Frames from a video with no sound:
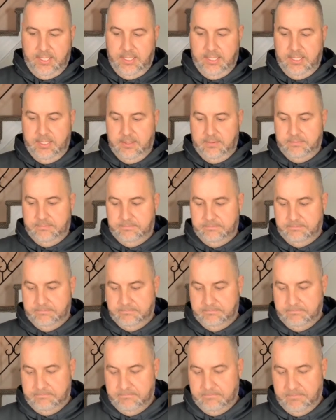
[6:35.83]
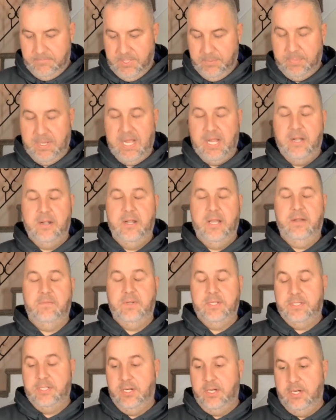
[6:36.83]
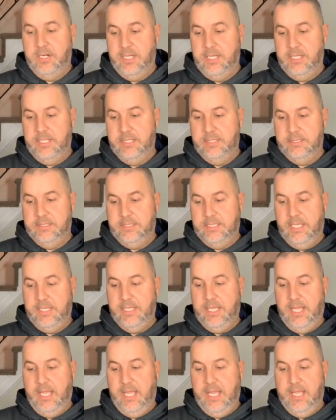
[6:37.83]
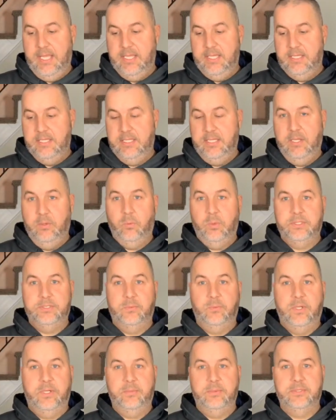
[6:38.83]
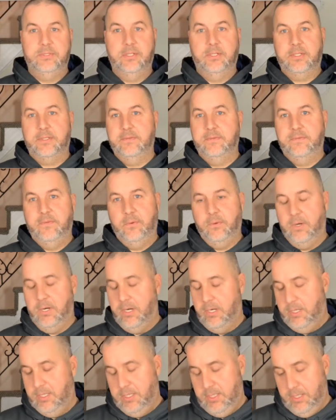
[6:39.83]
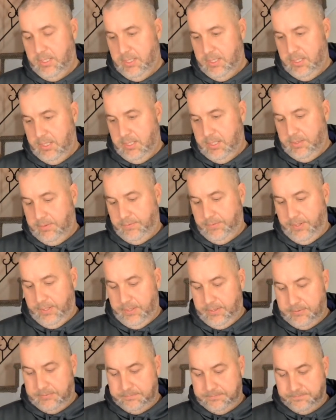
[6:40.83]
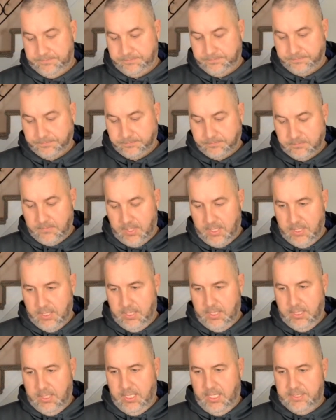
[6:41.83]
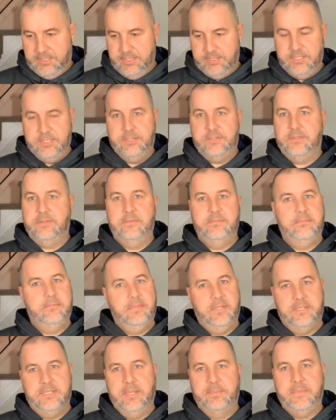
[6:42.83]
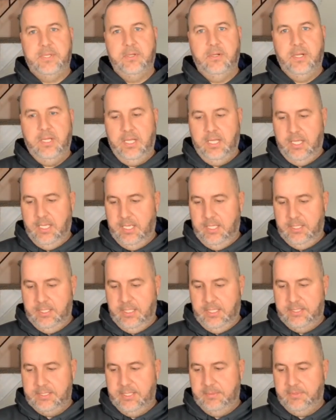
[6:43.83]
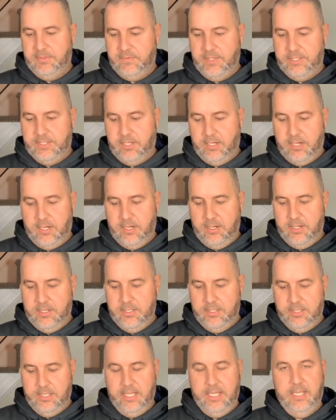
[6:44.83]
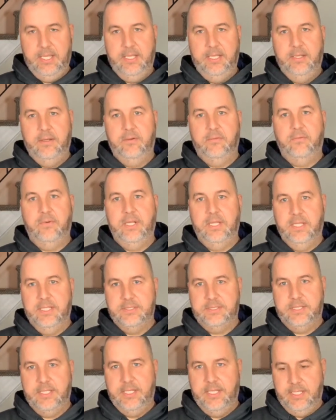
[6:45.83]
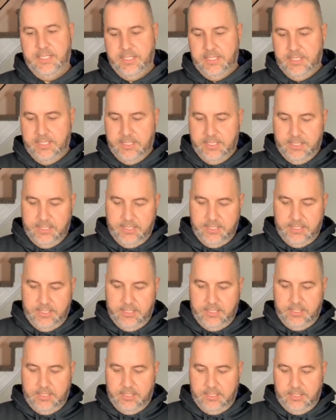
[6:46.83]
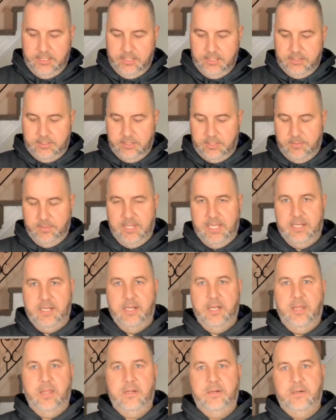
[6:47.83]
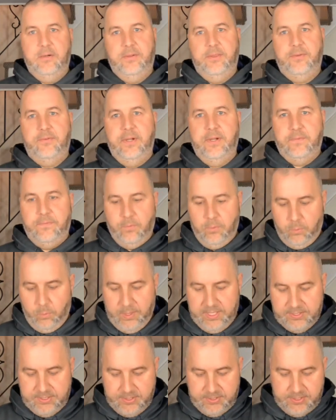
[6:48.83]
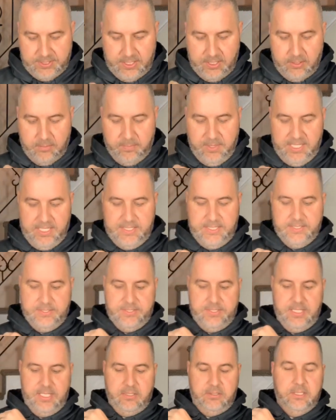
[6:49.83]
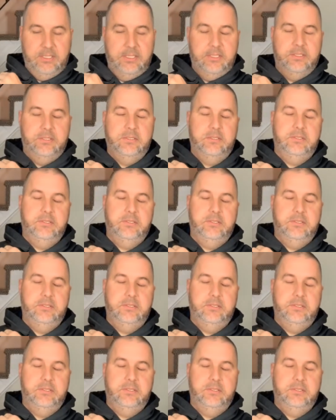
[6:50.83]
The buyer that returned it said that it wasn't what he was looking for. So I did just accept the return and relisted it. Took about another 3 or 4 weeks to sell, but I did sell it.